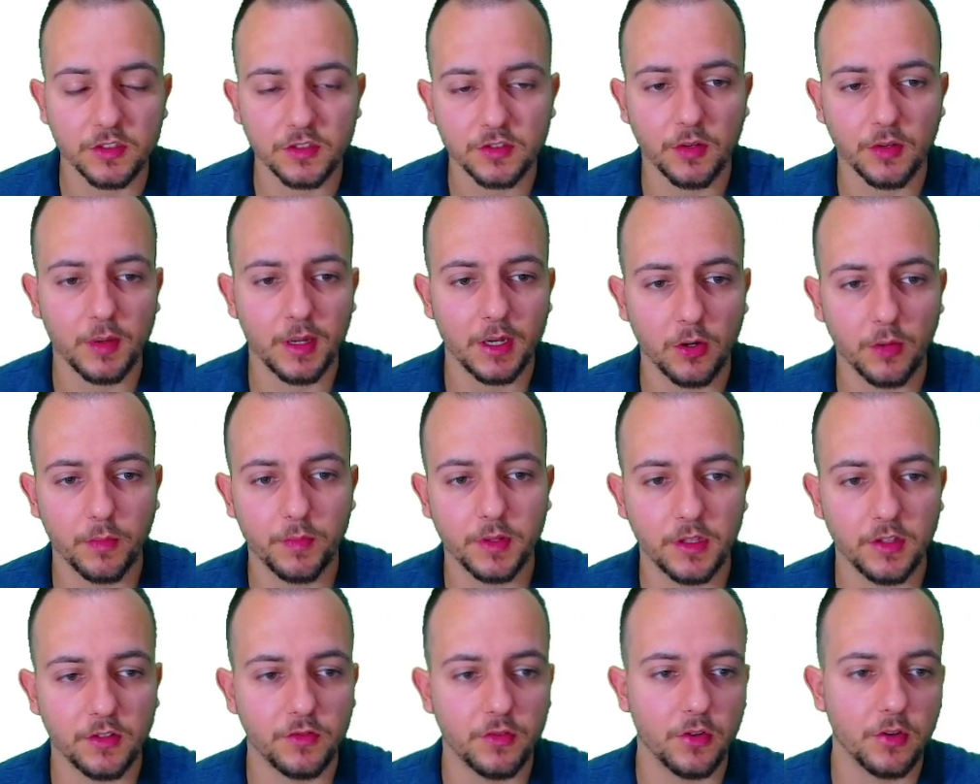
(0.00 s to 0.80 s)
So I hope
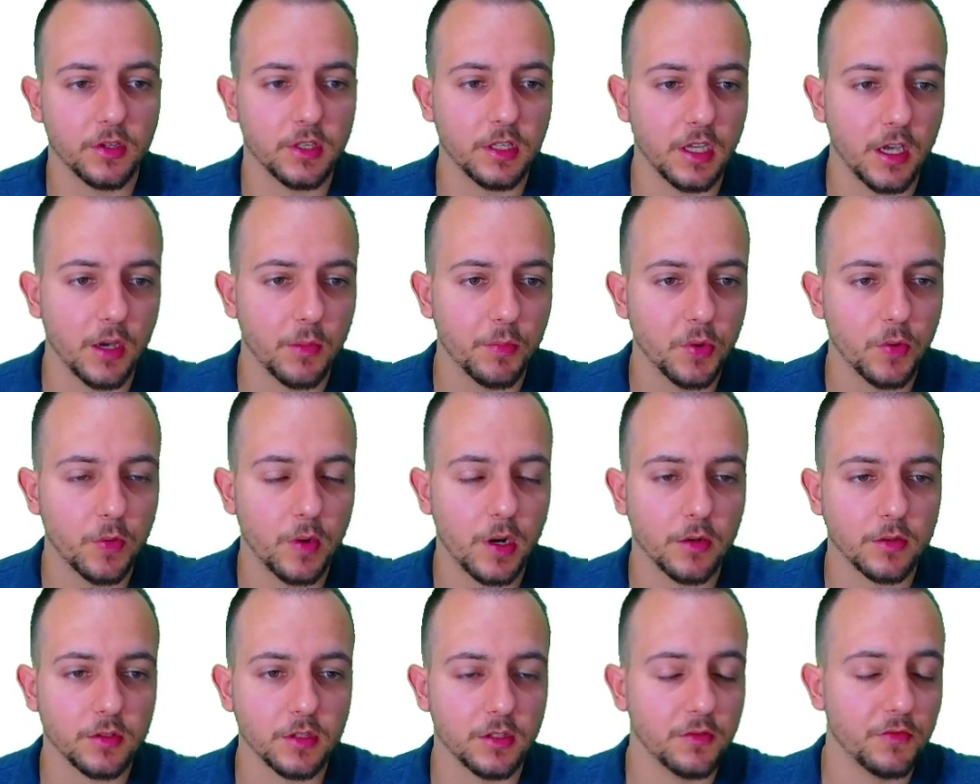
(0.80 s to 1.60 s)
this video can help you
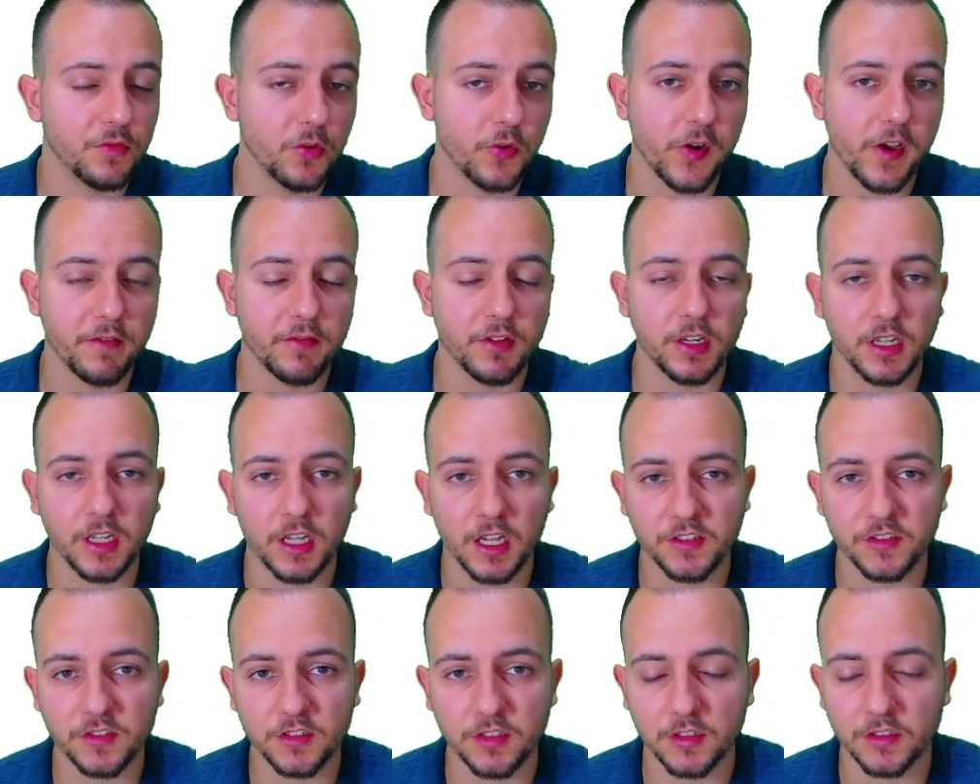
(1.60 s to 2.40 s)
out, and if you have any
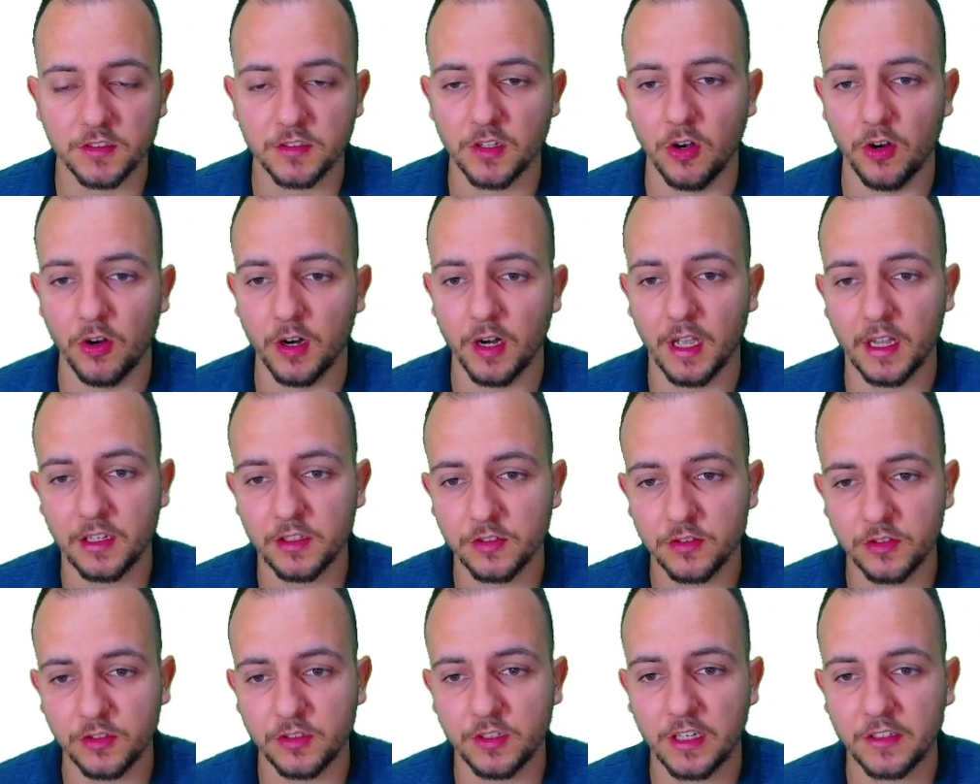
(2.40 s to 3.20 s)
questions or any
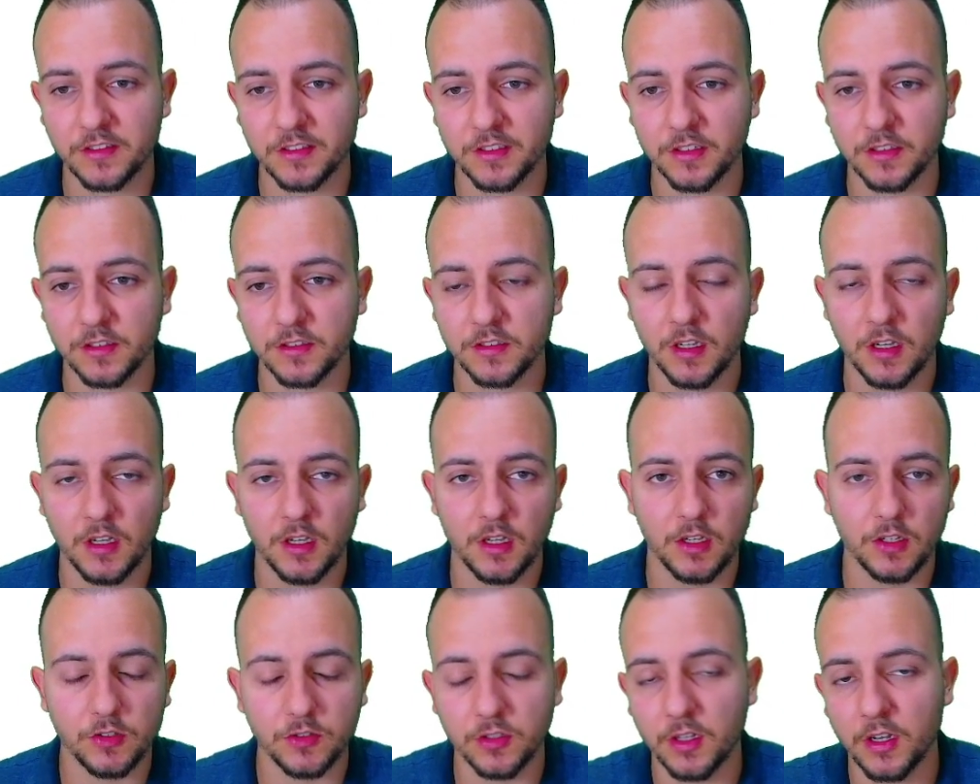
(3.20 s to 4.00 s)
suggestions
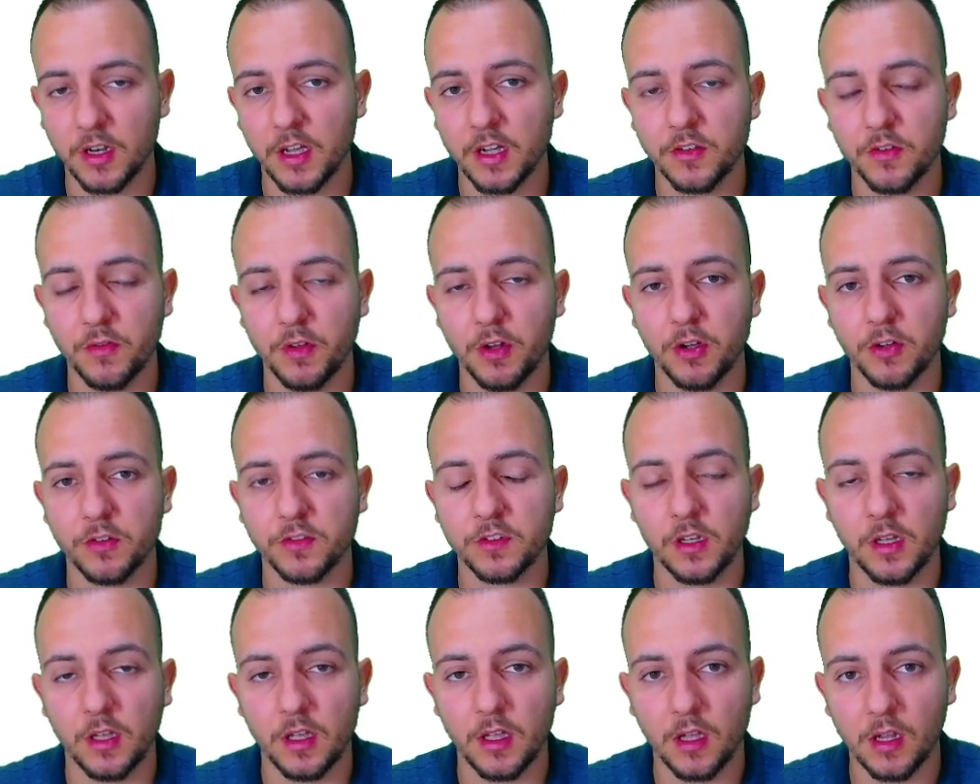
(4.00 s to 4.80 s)
to the next
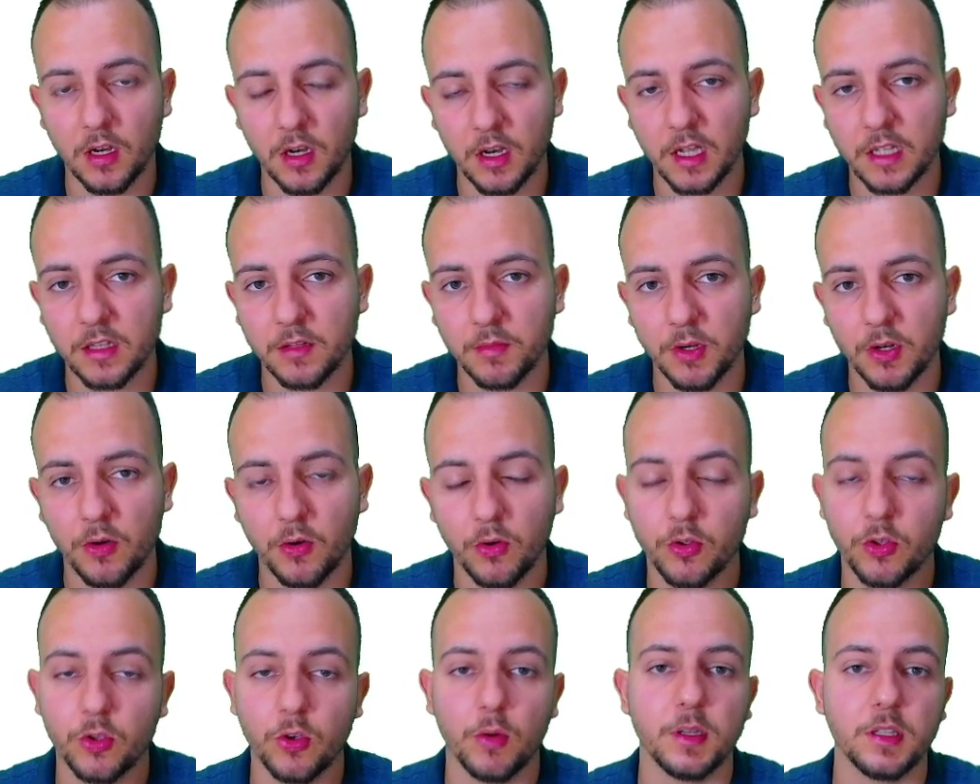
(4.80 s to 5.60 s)
videos, let me know,
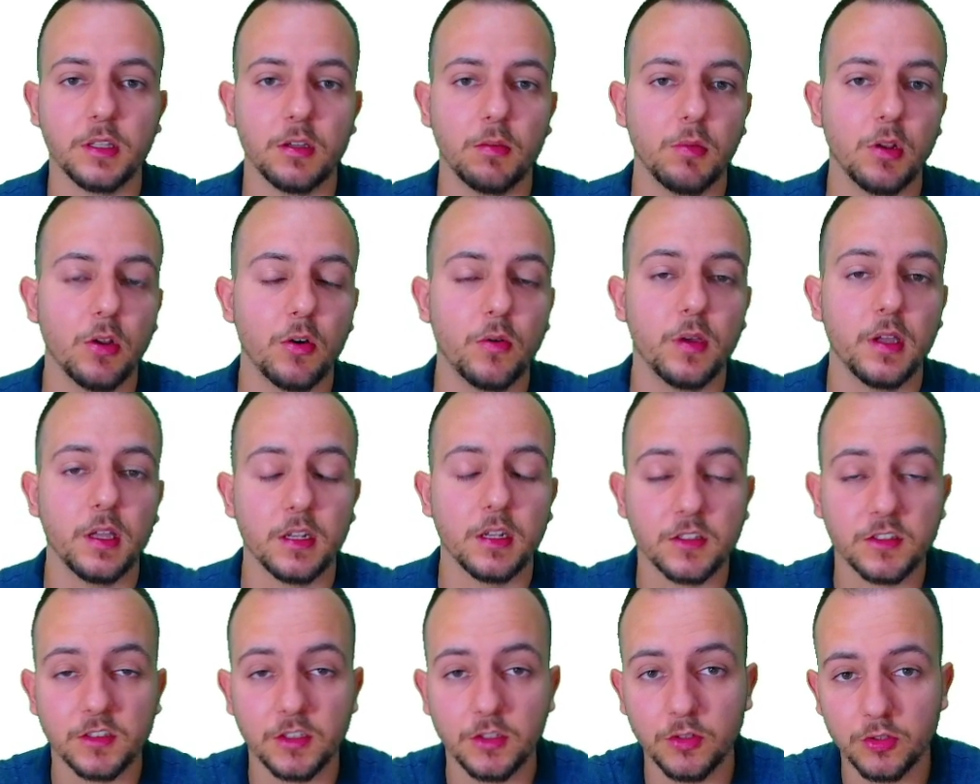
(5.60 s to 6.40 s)
comment down below, and I
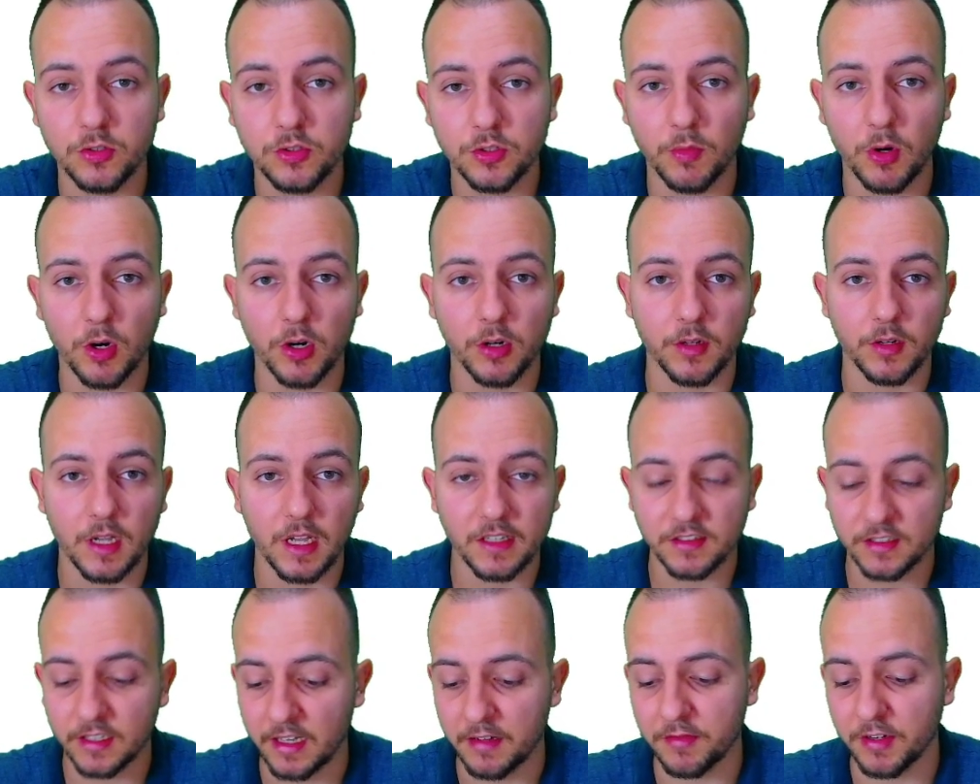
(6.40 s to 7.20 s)
see you tomorrow,
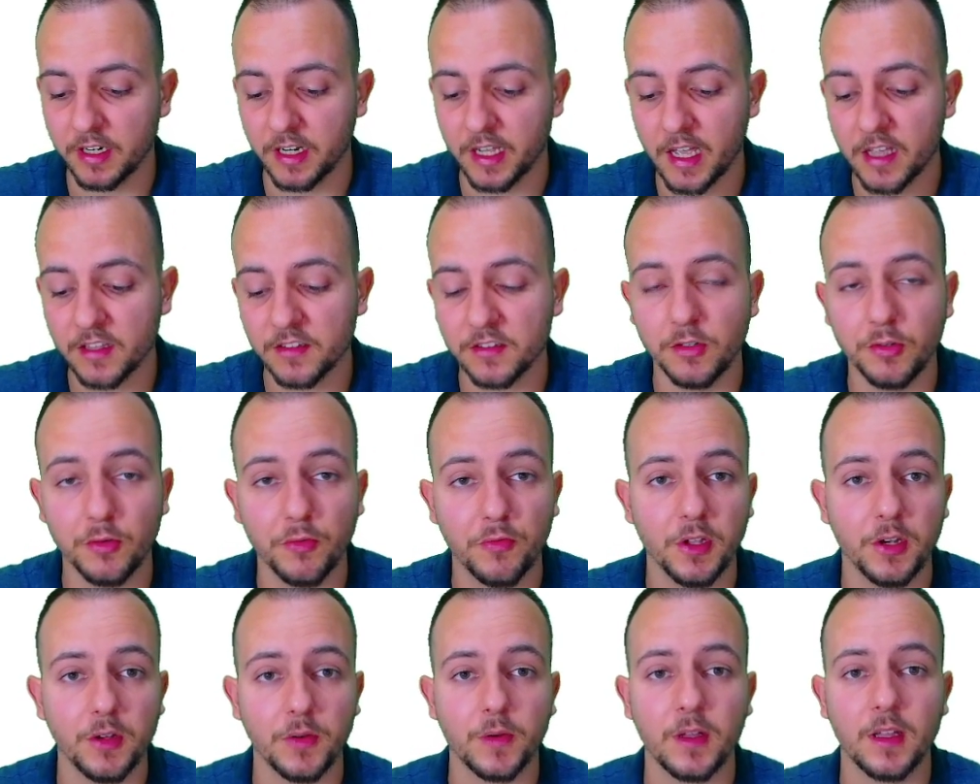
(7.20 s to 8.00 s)
as every day has a new
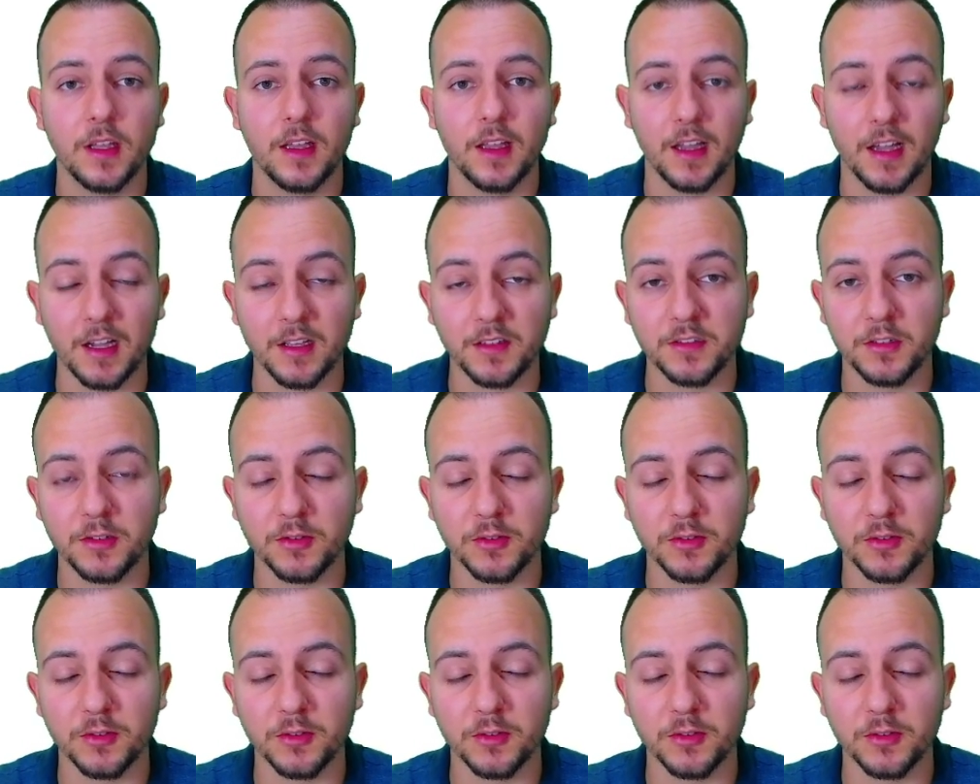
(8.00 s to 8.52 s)
video. I see you